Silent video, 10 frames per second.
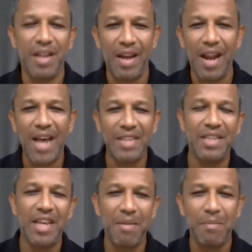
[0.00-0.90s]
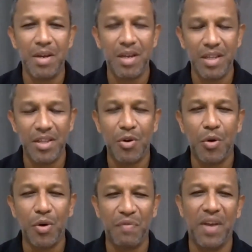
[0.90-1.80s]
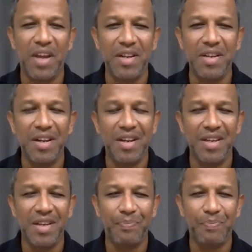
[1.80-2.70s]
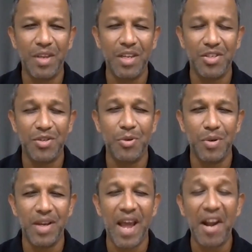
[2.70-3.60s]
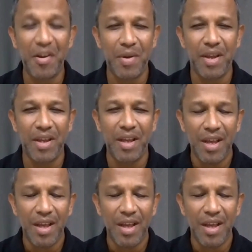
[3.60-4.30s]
and last game in the quarterfinal, he scored a hat-trick.